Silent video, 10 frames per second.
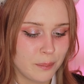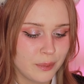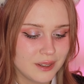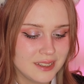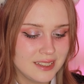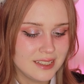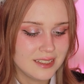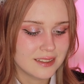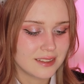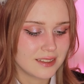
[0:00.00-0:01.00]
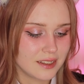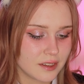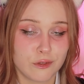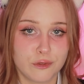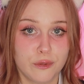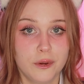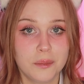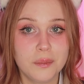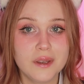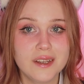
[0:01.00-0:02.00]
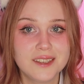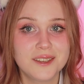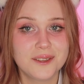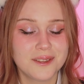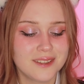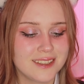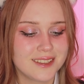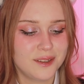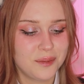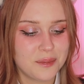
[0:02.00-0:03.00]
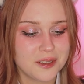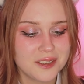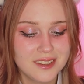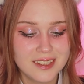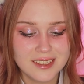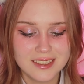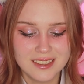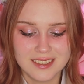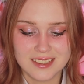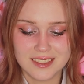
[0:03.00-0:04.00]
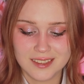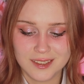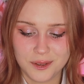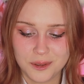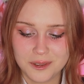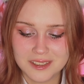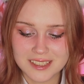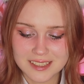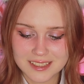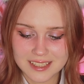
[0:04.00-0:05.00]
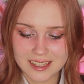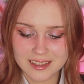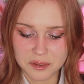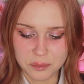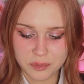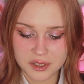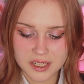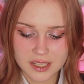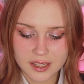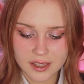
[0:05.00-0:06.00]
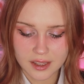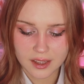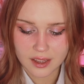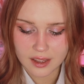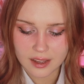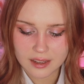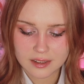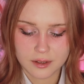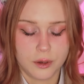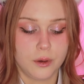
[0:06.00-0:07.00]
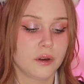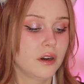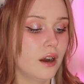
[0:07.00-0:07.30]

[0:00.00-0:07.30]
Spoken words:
bunnies. For being a noodle stopper, this is so detailed and pretty, and her